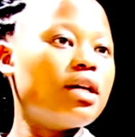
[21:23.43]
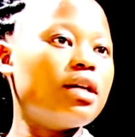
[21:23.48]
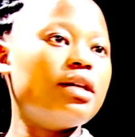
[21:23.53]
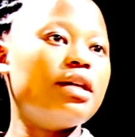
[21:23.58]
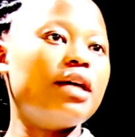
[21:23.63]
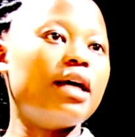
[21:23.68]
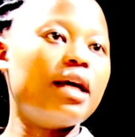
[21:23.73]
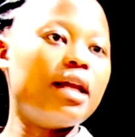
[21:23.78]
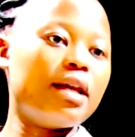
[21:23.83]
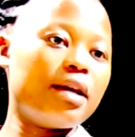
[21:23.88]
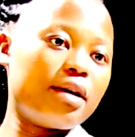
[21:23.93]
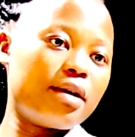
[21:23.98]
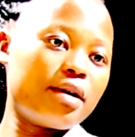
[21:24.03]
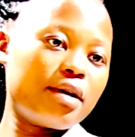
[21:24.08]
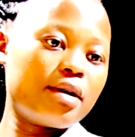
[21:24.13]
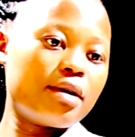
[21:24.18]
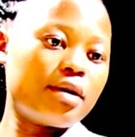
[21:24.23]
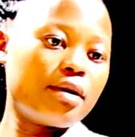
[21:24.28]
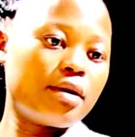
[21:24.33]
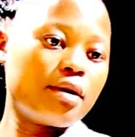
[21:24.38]
Then
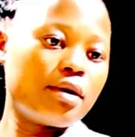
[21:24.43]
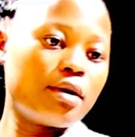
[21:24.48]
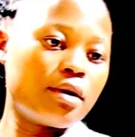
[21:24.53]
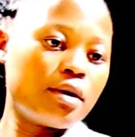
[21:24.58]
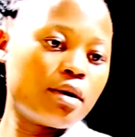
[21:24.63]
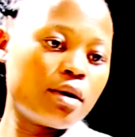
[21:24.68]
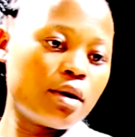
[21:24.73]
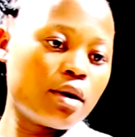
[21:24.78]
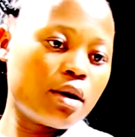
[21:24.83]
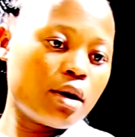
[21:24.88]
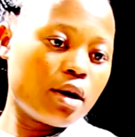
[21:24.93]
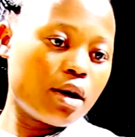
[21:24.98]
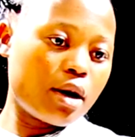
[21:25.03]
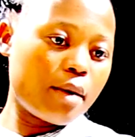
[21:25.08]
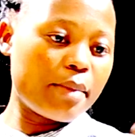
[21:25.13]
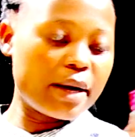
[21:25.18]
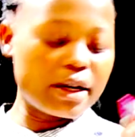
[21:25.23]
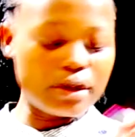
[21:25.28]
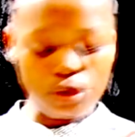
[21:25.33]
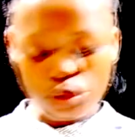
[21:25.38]

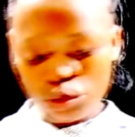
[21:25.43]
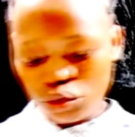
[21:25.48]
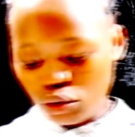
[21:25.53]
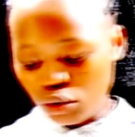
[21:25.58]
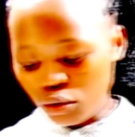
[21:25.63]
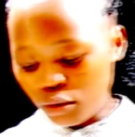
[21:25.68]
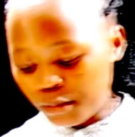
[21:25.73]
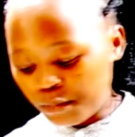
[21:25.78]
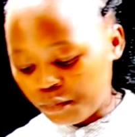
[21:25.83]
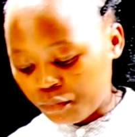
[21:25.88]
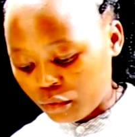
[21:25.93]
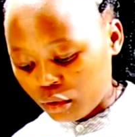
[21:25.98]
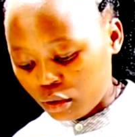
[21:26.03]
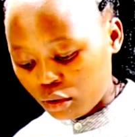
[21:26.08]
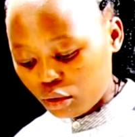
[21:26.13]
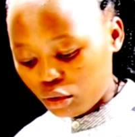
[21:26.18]
number two,